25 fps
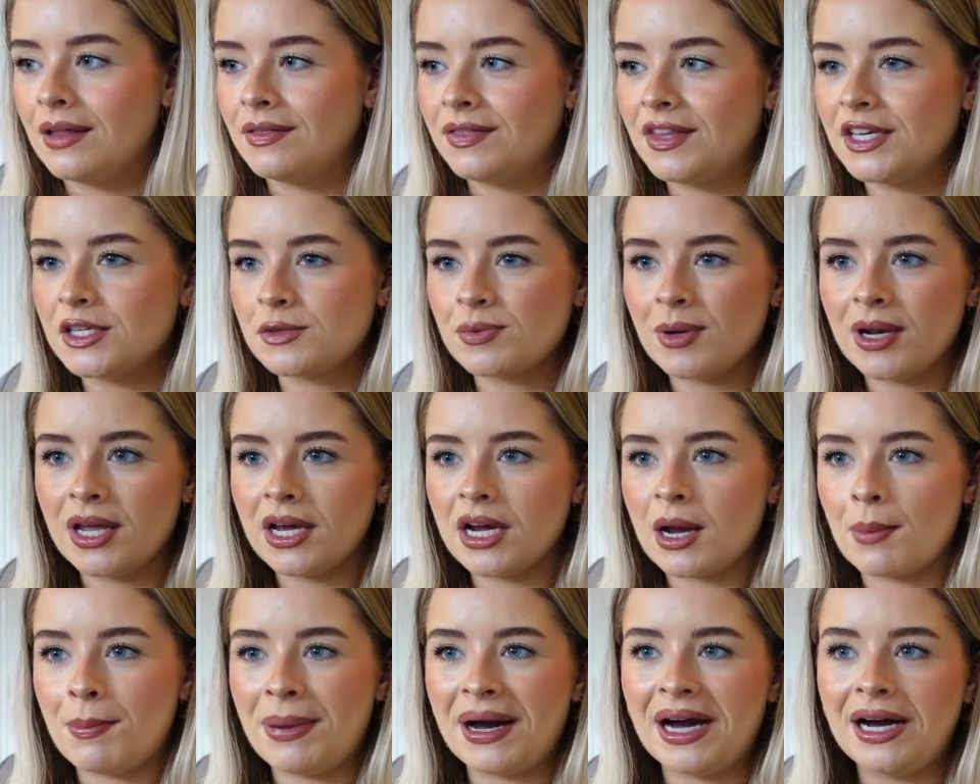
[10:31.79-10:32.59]
These were
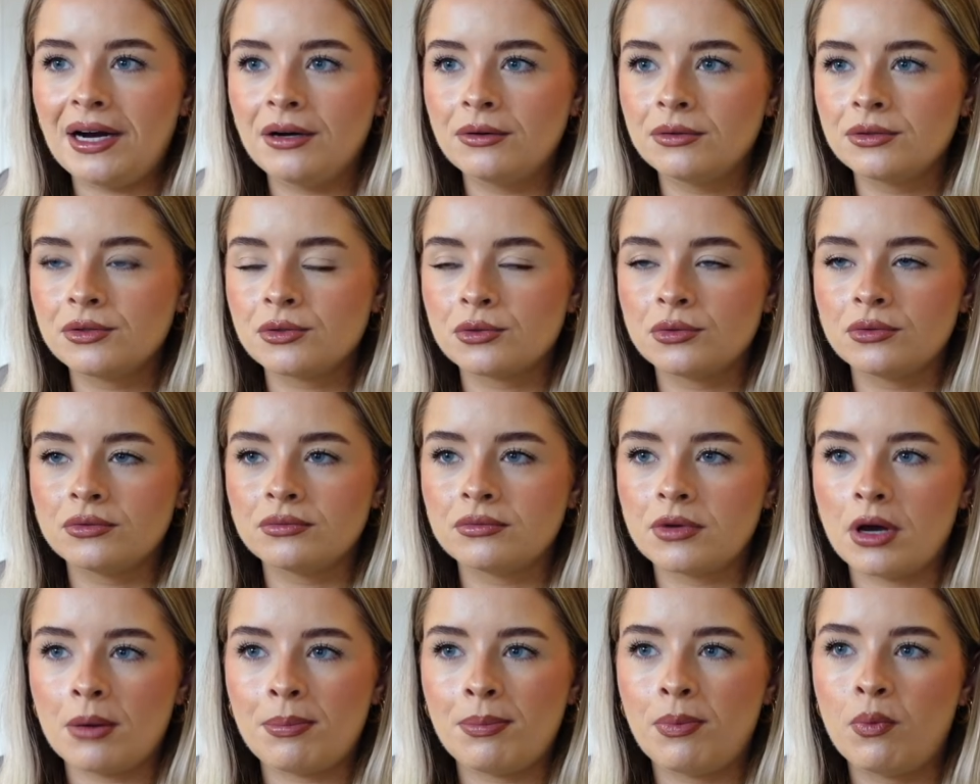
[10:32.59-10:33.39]
like a pound or
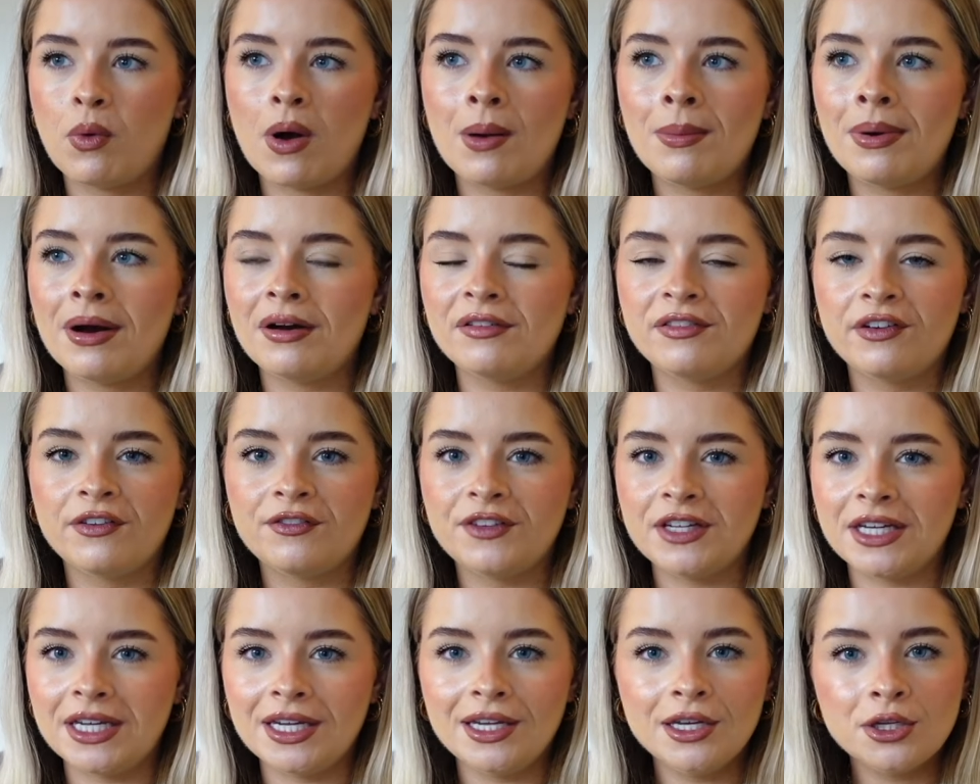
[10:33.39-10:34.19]
one pound
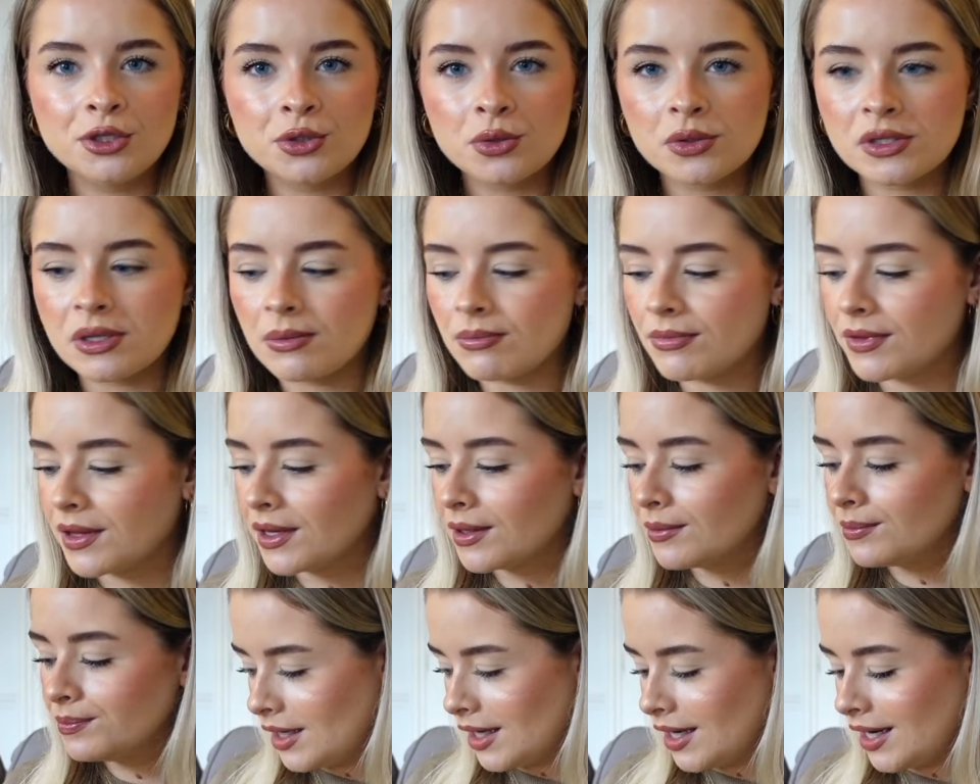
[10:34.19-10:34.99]
fifty each or
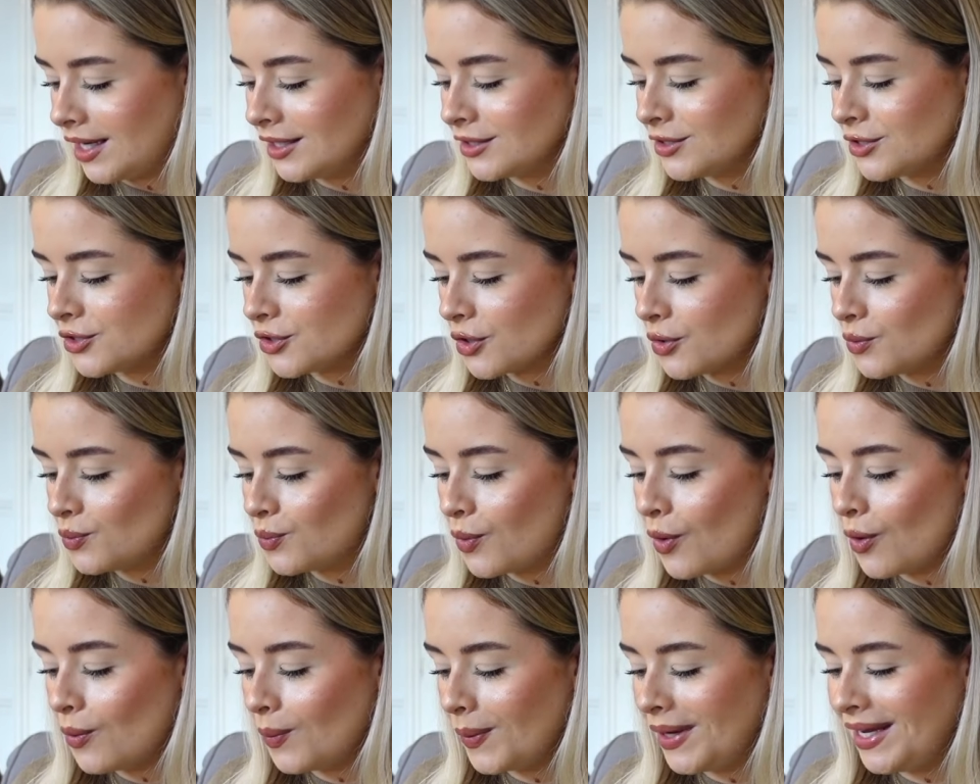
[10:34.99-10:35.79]
something. And so
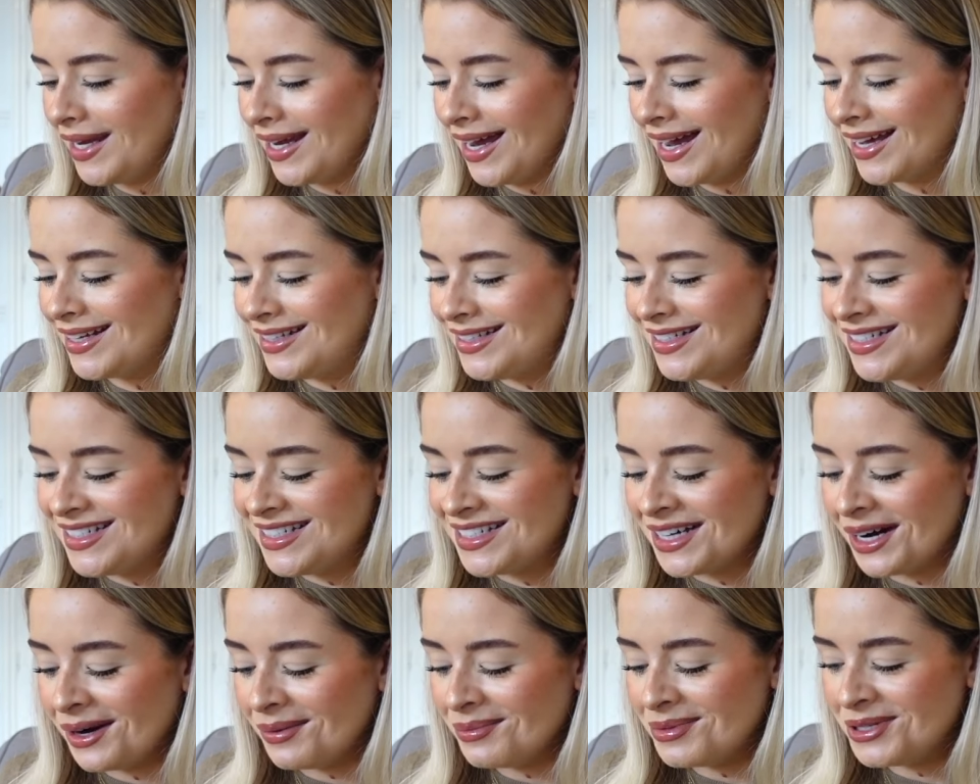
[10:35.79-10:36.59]
what we
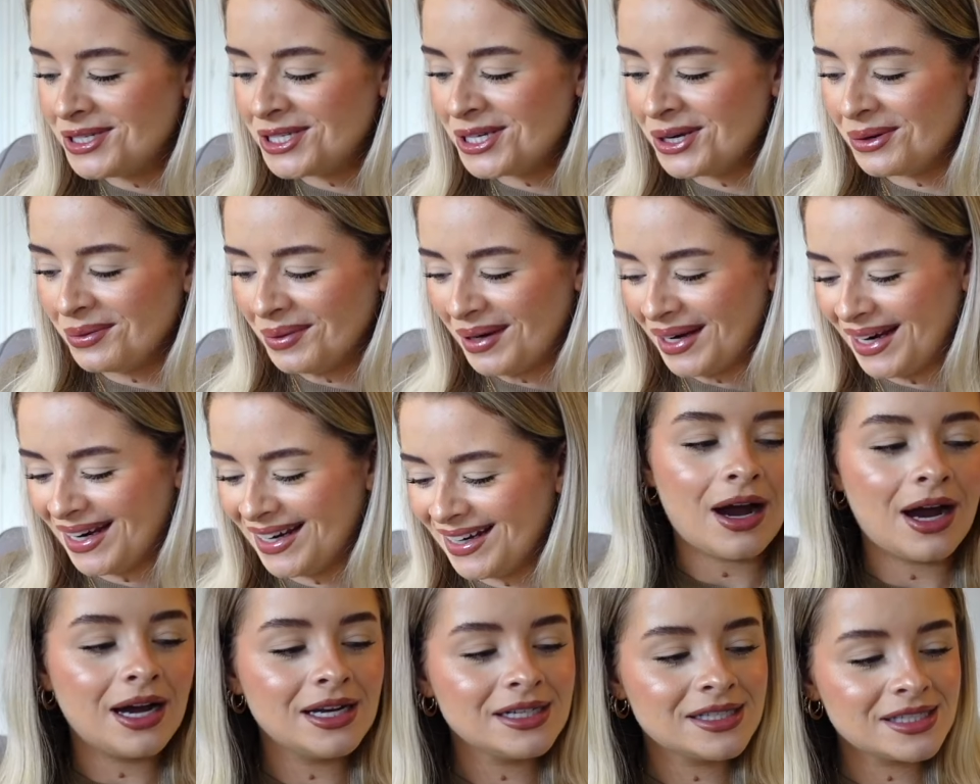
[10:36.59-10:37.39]
ended up doing,
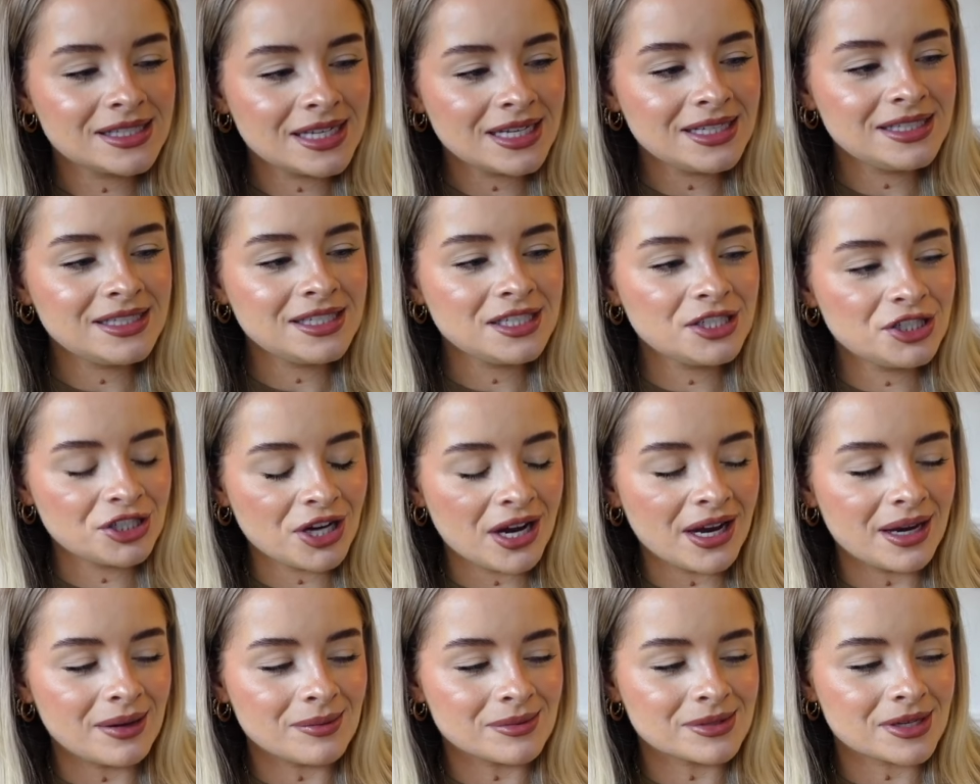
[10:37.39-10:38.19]
I said to
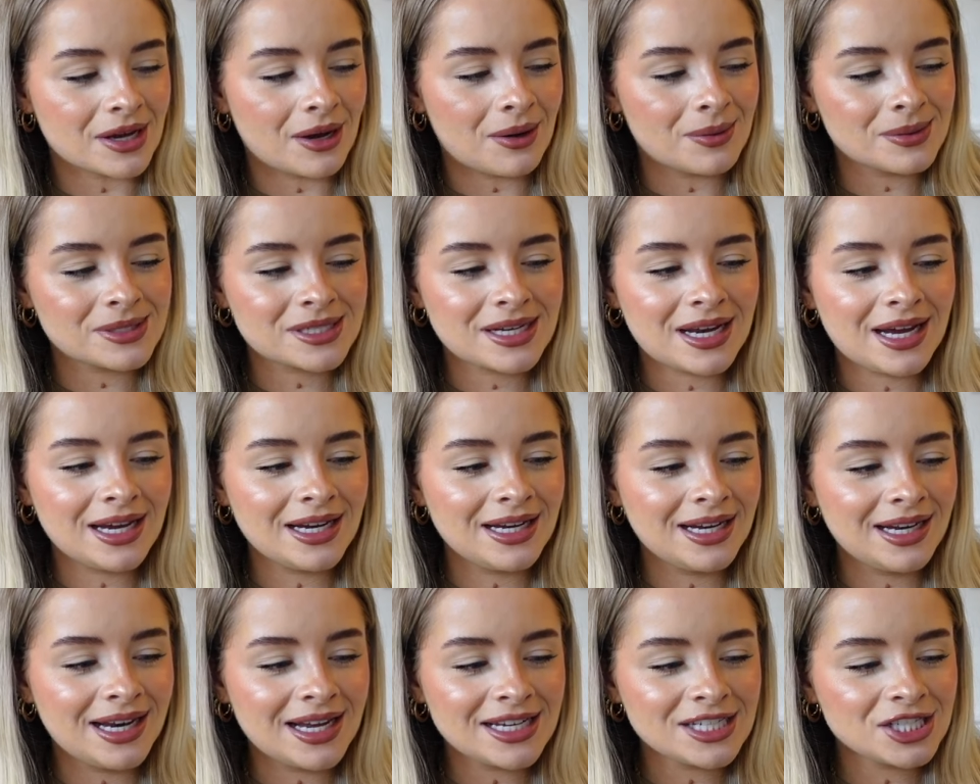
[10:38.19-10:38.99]
James, I was
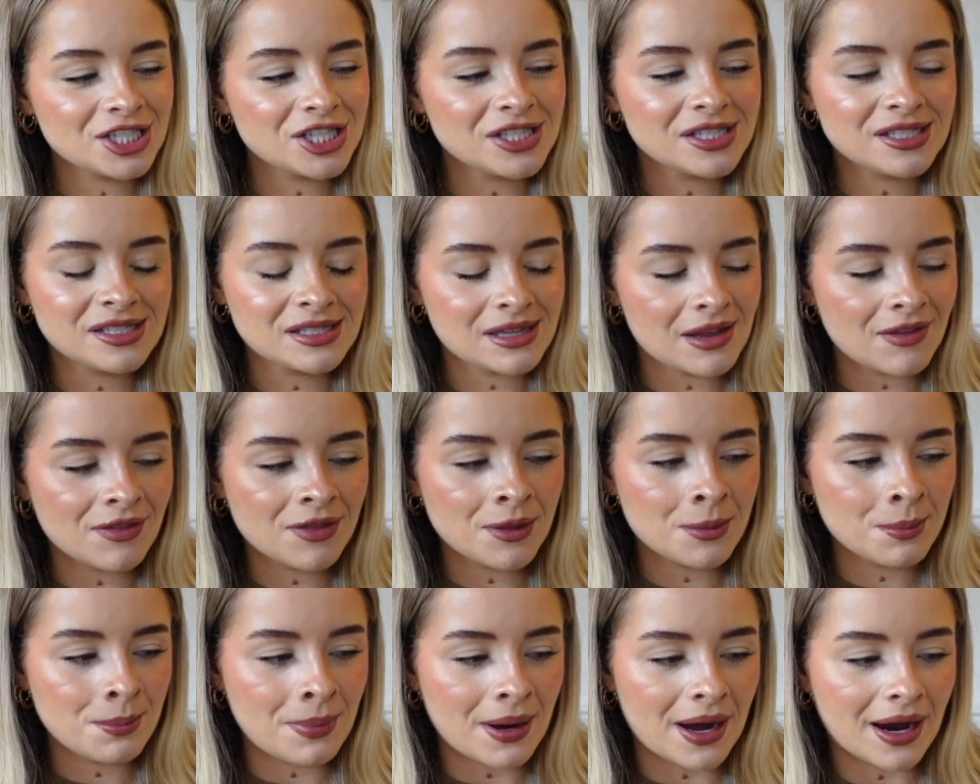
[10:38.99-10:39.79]
like, let's just
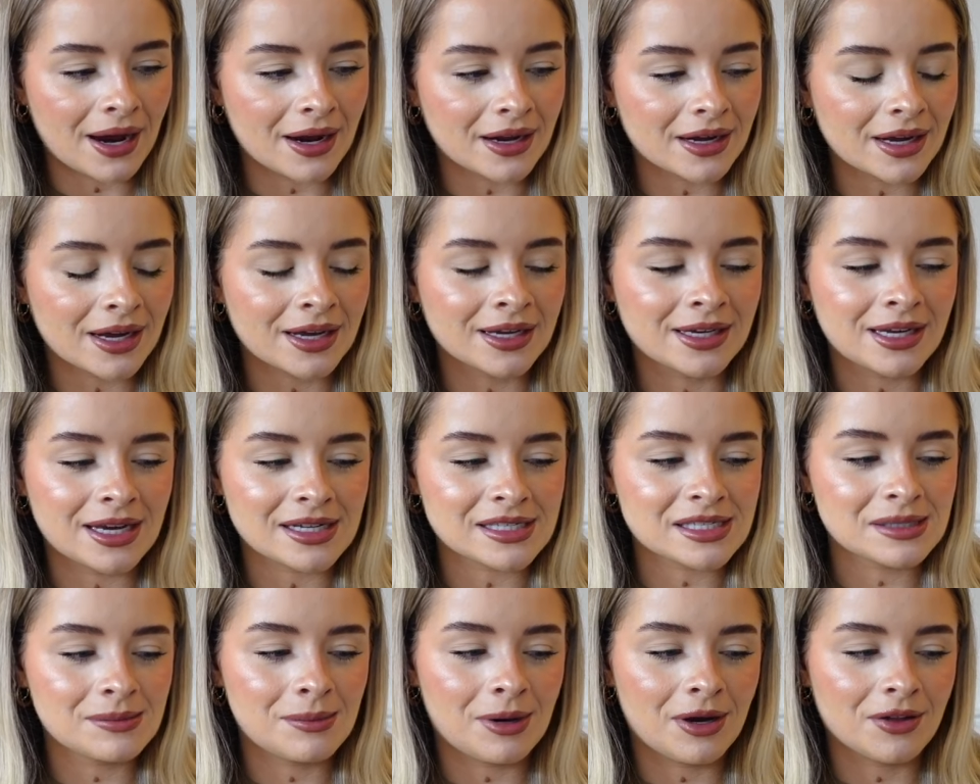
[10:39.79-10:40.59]
send them back and
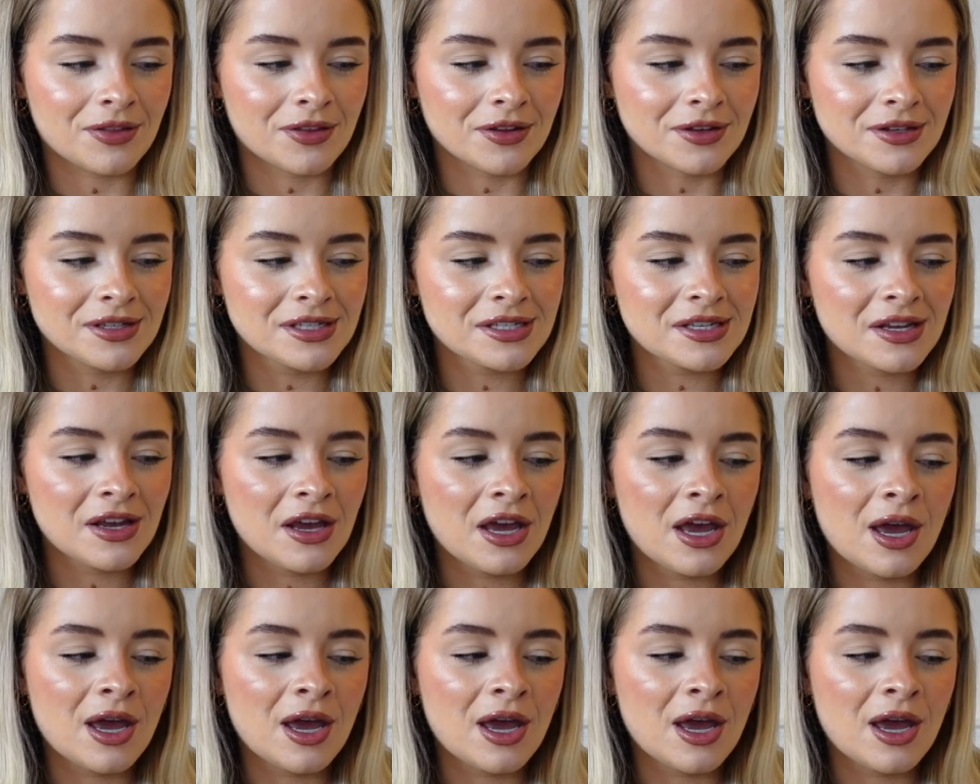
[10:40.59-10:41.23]
get some others.